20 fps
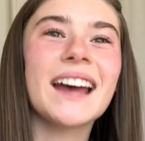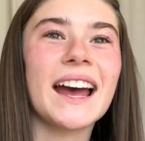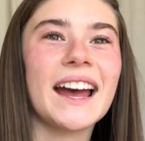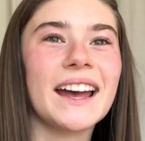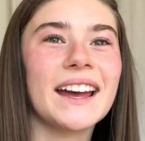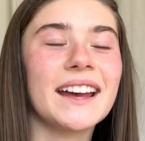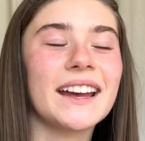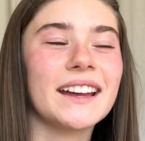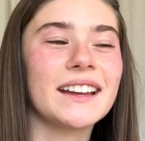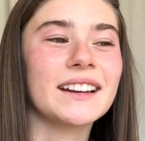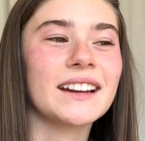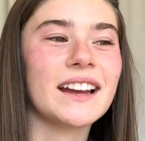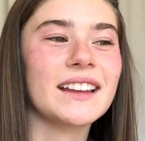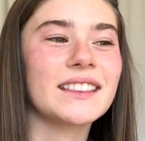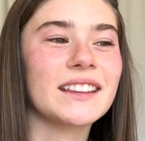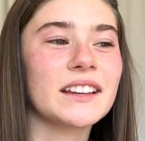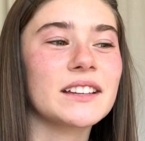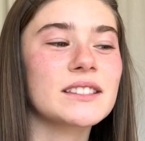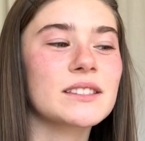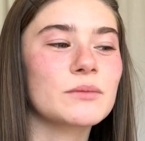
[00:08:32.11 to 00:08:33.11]
And I
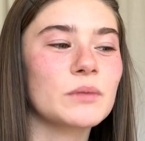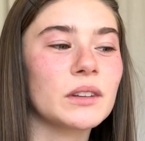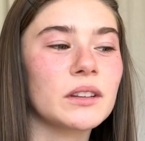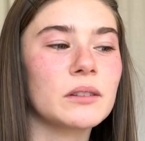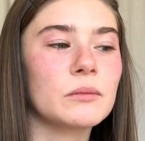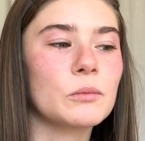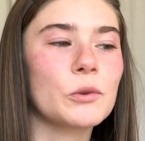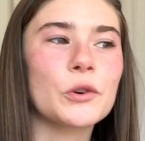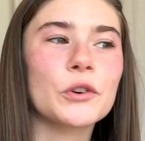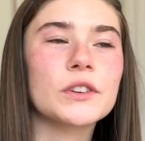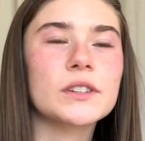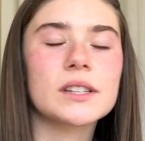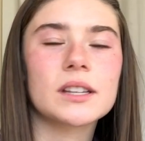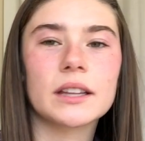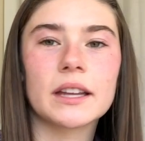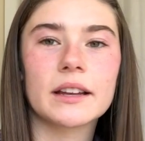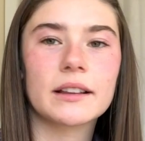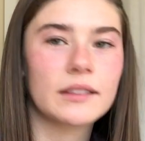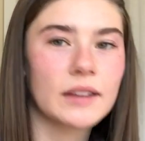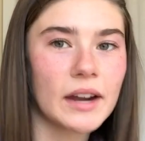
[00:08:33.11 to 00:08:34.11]
think it's really important to
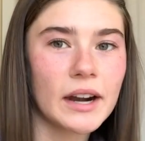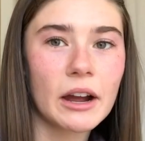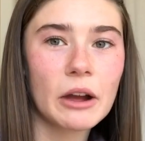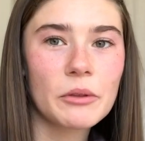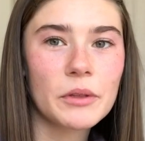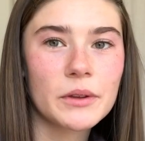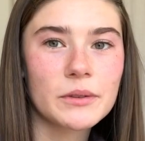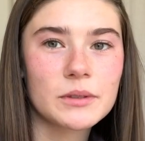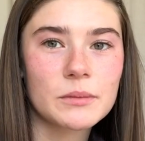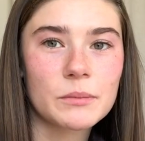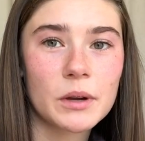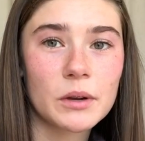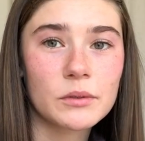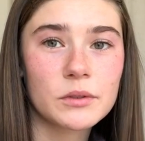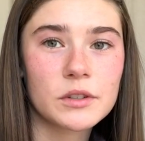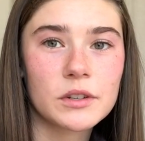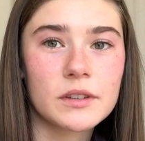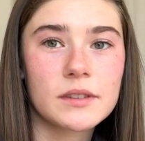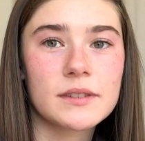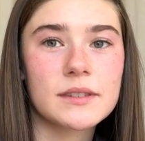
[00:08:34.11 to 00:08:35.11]
like let out those
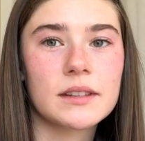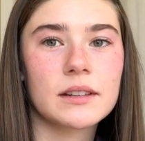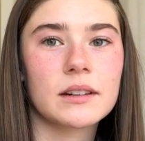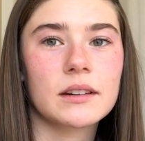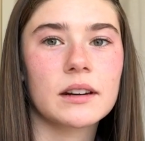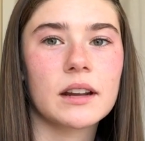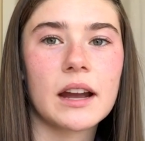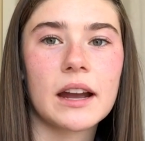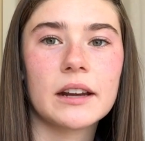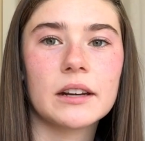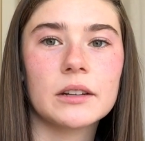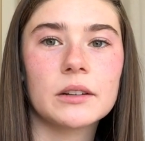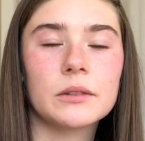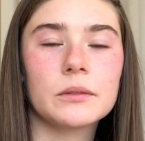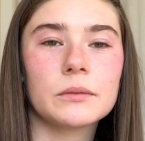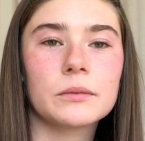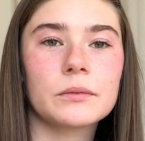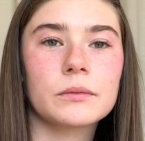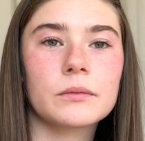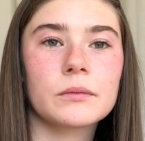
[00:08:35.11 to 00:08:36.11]
emotions and kind
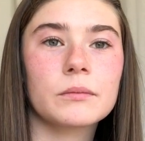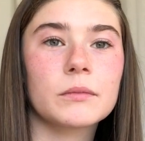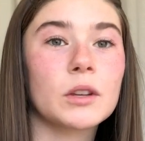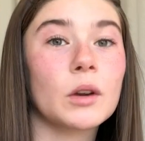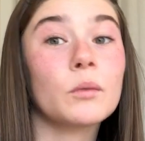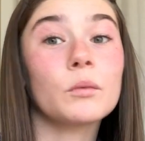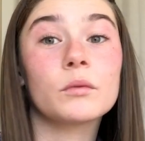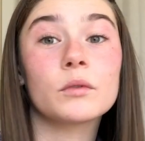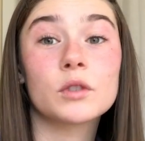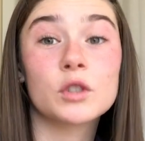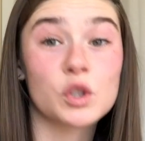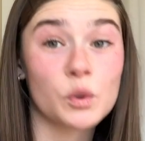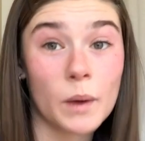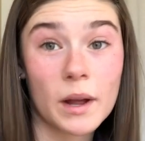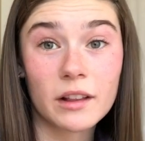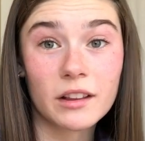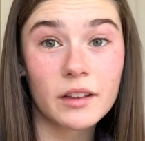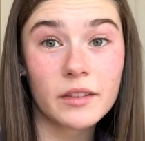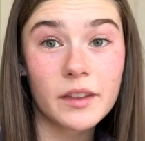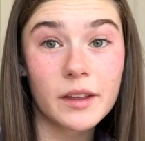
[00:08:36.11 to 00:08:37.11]
of don't
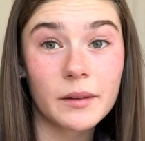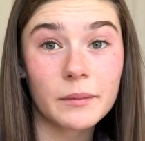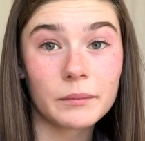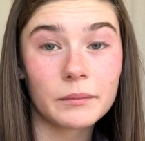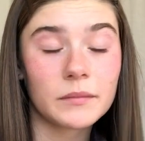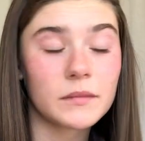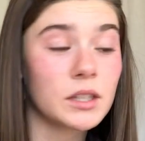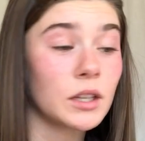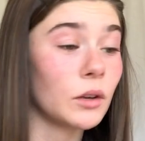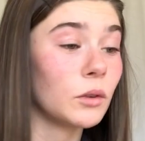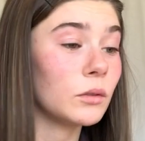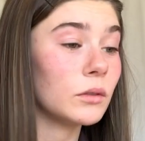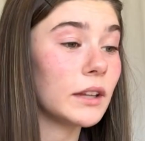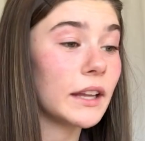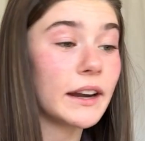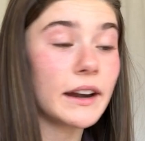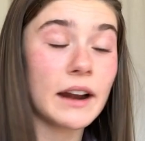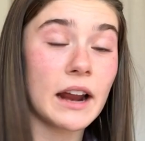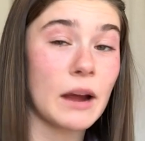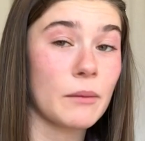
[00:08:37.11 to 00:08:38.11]
dwell on them. Don't
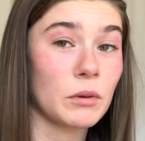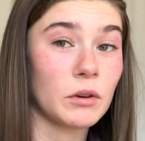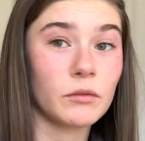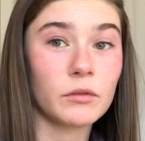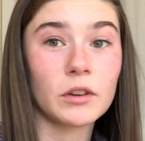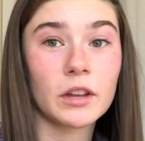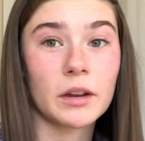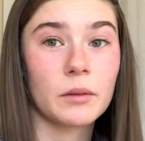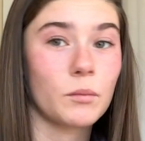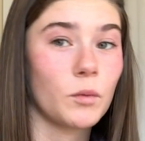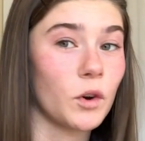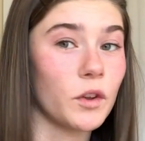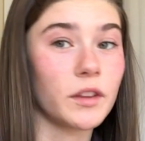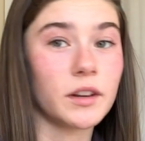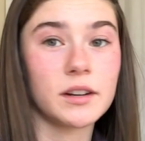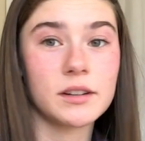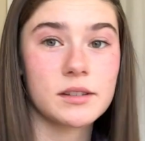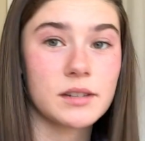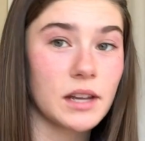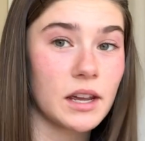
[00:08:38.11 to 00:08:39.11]
let it happen for like more
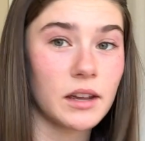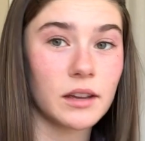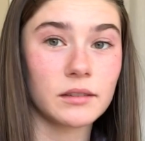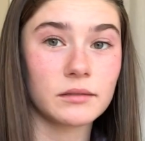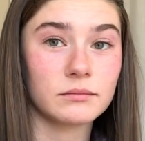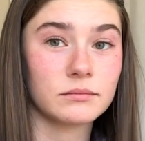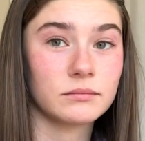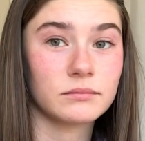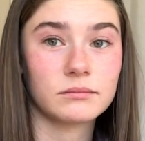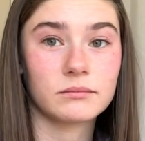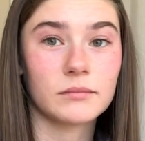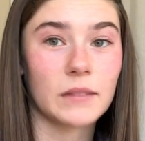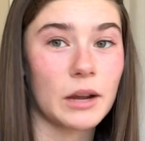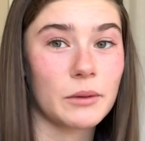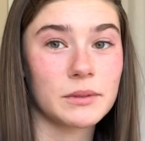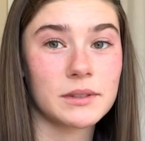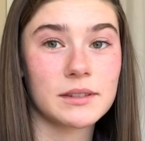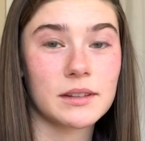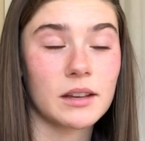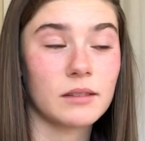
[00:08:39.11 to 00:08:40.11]
than a day. I
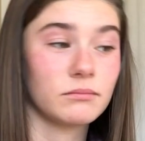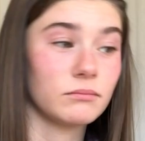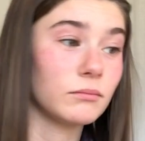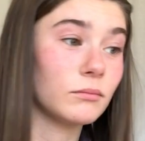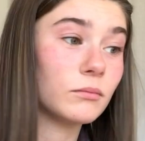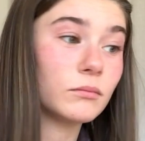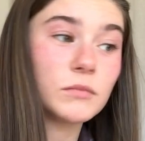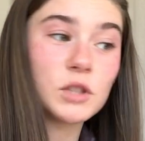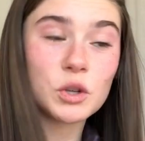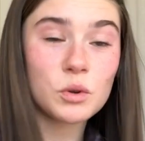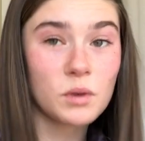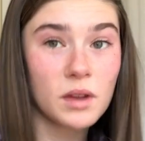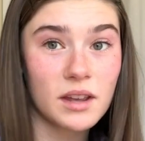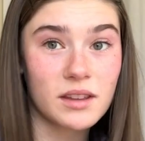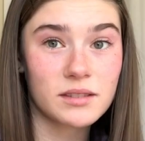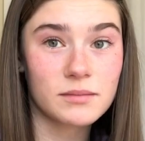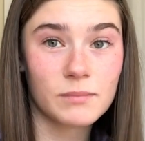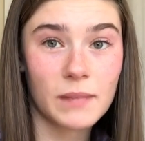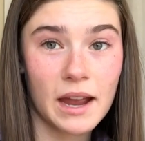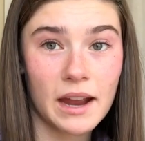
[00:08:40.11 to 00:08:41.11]
would say 2
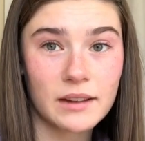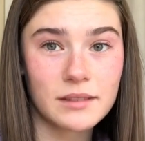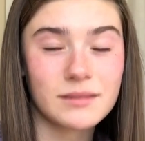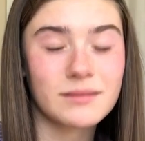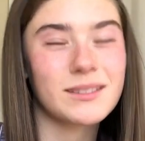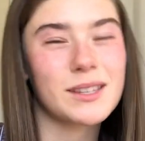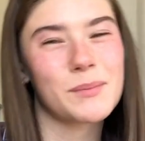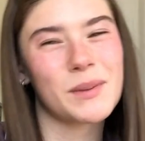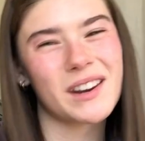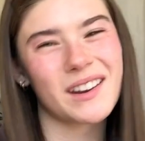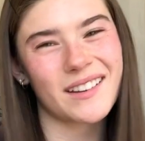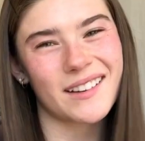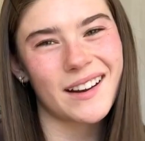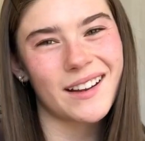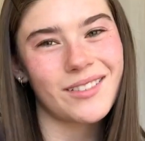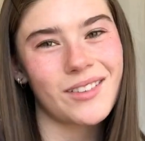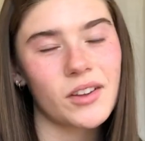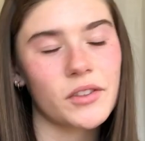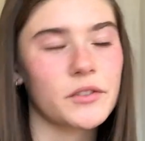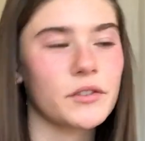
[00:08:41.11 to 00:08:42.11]
days max, depending on
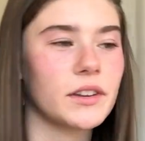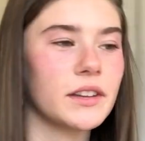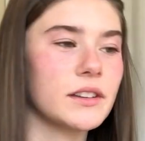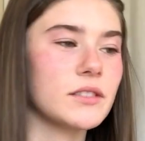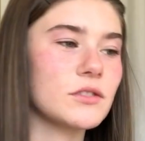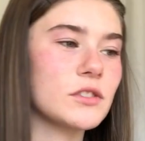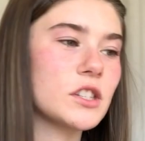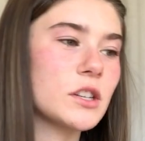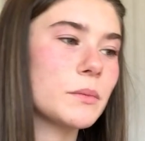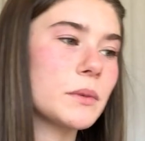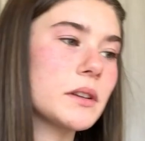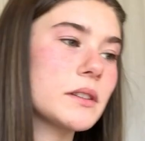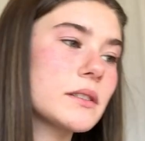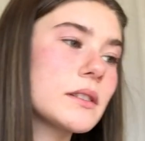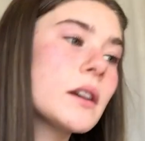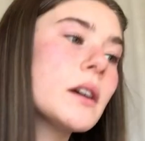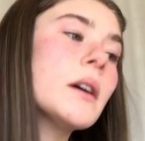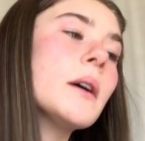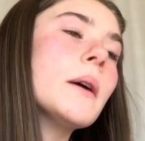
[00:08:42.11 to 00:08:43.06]
how long the relationship is.